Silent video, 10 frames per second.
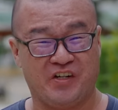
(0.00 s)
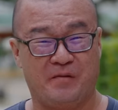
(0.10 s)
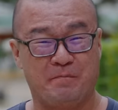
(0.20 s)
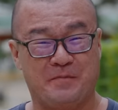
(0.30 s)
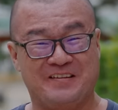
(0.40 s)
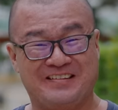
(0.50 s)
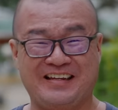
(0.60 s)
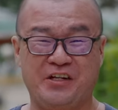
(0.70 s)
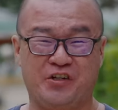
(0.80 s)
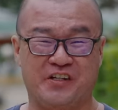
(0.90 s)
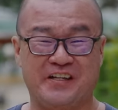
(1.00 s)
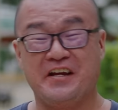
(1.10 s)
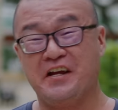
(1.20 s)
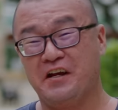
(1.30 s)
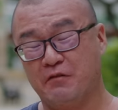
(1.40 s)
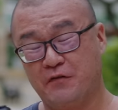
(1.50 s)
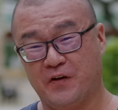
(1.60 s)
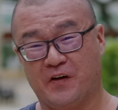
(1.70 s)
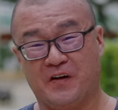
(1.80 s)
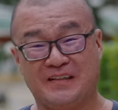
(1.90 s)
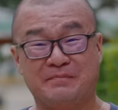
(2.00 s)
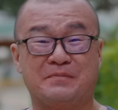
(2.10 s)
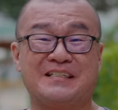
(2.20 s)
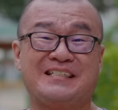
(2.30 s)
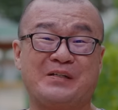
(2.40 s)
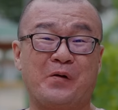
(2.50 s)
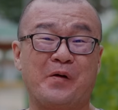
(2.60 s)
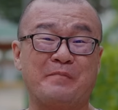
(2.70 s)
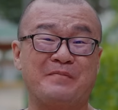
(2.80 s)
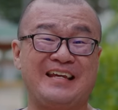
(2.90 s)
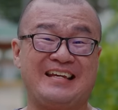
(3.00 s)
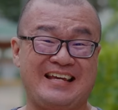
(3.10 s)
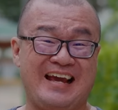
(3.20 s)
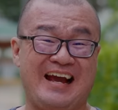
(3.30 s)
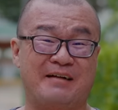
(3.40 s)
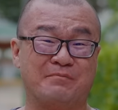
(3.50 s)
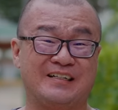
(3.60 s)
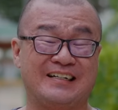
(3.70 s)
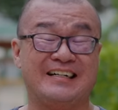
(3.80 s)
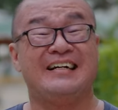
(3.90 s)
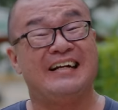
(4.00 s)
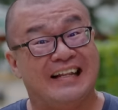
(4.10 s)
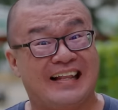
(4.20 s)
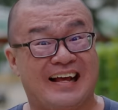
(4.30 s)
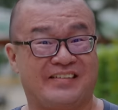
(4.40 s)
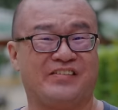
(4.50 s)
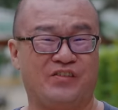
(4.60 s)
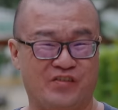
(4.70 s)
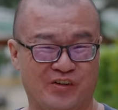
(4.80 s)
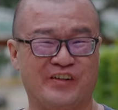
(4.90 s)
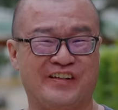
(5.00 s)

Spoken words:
compensation with your Olympus OMD camera. Let's do